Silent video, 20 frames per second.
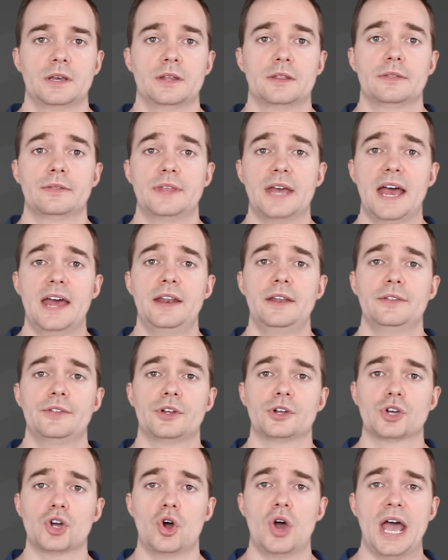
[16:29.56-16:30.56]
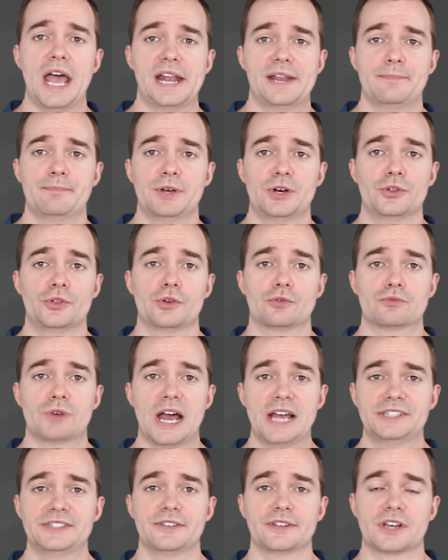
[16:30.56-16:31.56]
Then they'll go ahead and build the
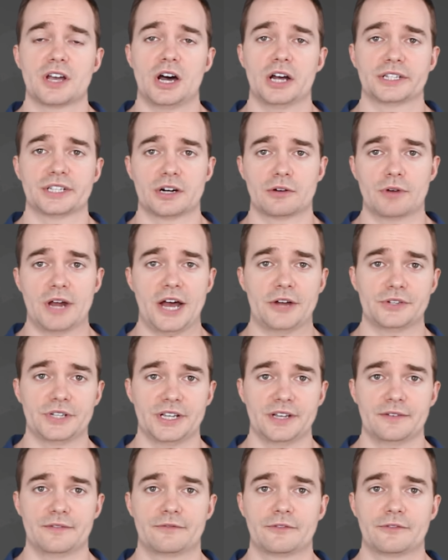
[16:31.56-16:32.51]
rest of the content around it.